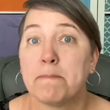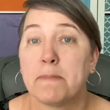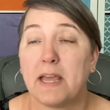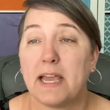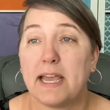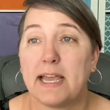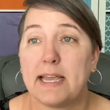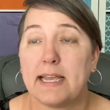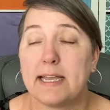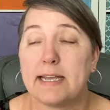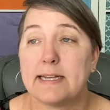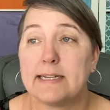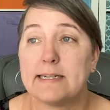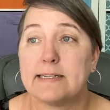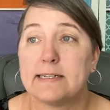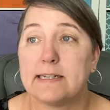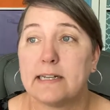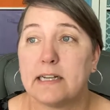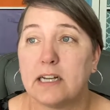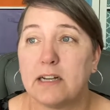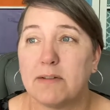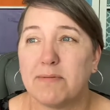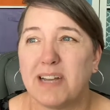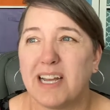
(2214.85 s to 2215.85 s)
And
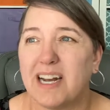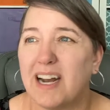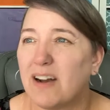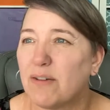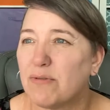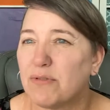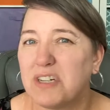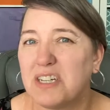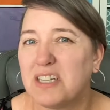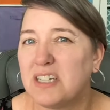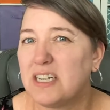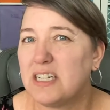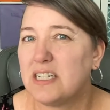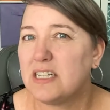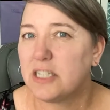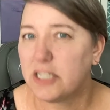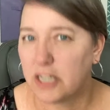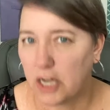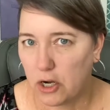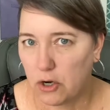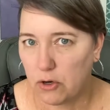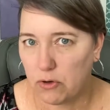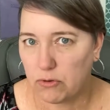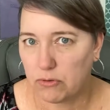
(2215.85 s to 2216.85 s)
I really
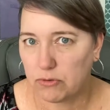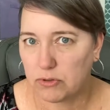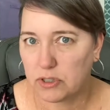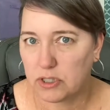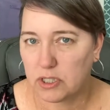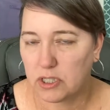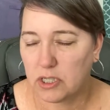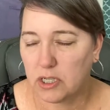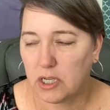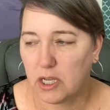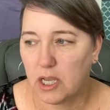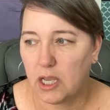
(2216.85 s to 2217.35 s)
don't.